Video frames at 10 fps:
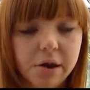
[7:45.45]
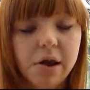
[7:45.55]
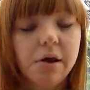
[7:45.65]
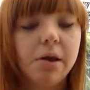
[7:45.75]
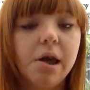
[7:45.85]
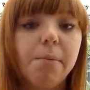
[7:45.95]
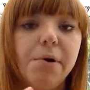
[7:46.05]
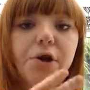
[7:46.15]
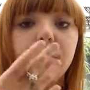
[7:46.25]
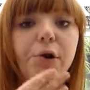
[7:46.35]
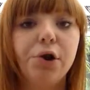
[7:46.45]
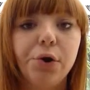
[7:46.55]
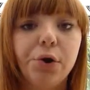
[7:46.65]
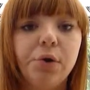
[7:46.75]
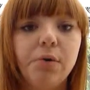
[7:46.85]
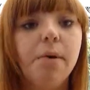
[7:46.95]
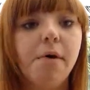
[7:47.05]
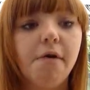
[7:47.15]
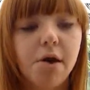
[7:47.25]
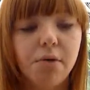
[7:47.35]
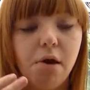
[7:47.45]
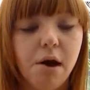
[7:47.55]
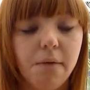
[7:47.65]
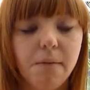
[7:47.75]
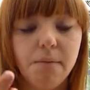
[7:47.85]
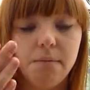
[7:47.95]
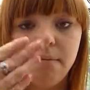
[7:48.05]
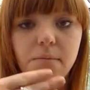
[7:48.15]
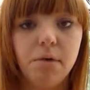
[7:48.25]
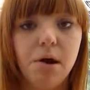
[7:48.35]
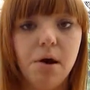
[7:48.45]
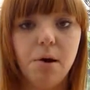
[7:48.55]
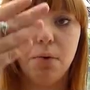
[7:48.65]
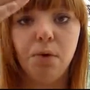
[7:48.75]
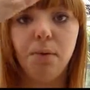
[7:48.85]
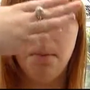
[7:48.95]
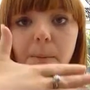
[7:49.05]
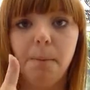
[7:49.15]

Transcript: so I could take a picture of my jaw when my face was like, you know, sort of,